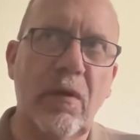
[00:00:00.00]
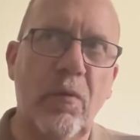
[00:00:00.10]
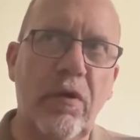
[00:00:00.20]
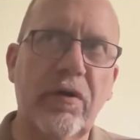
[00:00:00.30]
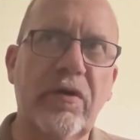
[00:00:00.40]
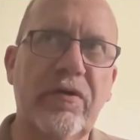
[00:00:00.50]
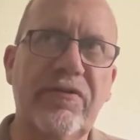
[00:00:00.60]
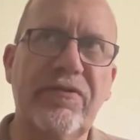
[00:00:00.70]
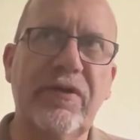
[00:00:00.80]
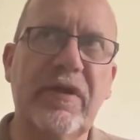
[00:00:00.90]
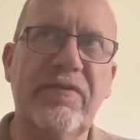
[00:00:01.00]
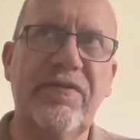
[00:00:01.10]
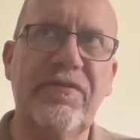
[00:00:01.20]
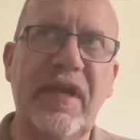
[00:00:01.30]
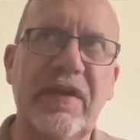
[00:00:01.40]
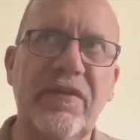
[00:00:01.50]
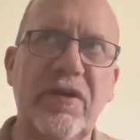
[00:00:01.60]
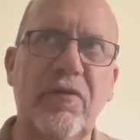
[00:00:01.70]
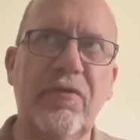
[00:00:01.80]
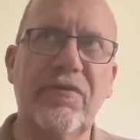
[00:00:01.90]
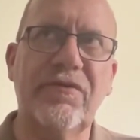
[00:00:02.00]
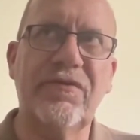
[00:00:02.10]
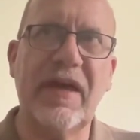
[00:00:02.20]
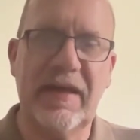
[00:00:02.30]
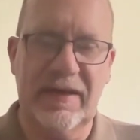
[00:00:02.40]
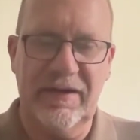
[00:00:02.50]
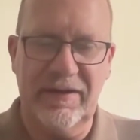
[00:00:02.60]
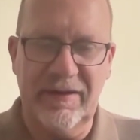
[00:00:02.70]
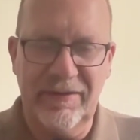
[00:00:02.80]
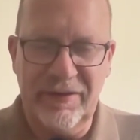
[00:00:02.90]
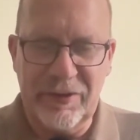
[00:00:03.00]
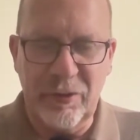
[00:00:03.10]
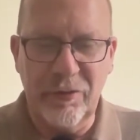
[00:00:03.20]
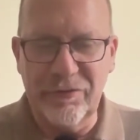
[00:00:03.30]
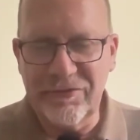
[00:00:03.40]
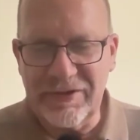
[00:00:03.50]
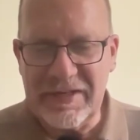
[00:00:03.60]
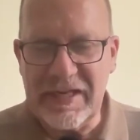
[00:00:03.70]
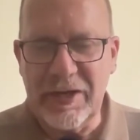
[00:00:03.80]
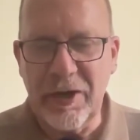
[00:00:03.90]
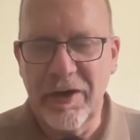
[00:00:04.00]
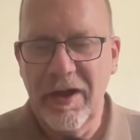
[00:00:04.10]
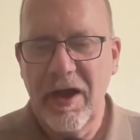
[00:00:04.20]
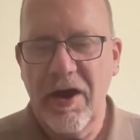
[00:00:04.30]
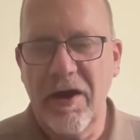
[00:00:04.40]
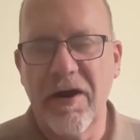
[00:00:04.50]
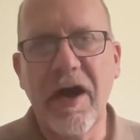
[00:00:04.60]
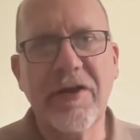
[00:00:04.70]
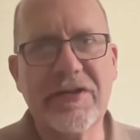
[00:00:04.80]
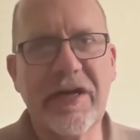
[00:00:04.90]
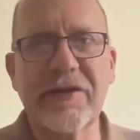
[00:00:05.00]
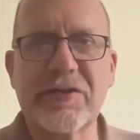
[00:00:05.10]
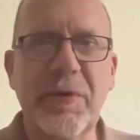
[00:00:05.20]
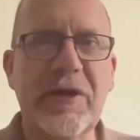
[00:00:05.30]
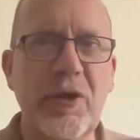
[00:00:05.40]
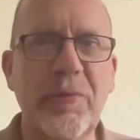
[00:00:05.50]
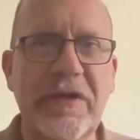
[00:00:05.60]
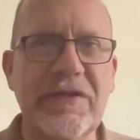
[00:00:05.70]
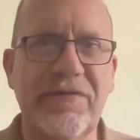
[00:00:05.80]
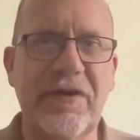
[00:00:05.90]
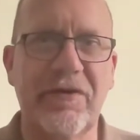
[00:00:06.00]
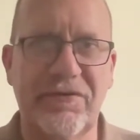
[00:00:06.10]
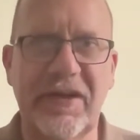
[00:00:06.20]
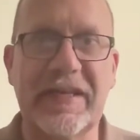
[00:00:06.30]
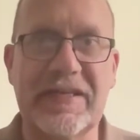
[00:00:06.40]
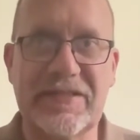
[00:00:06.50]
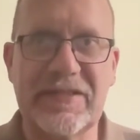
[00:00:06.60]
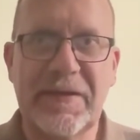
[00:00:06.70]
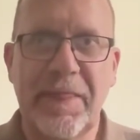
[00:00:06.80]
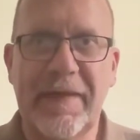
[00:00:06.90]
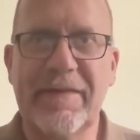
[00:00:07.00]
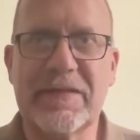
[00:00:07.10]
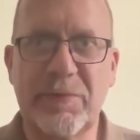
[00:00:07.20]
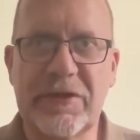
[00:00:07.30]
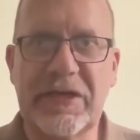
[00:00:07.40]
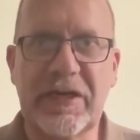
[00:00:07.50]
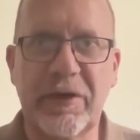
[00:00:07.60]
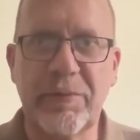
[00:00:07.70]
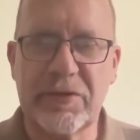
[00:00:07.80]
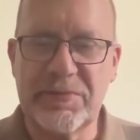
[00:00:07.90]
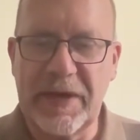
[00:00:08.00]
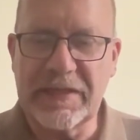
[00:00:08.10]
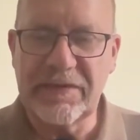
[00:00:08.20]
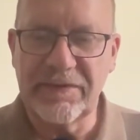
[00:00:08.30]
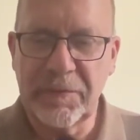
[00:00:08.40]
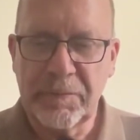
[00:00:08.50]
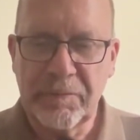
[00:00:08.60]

what God is doing is he's saying the goats and the does, the deer, are untouched by human interference, at least in this particular perspective.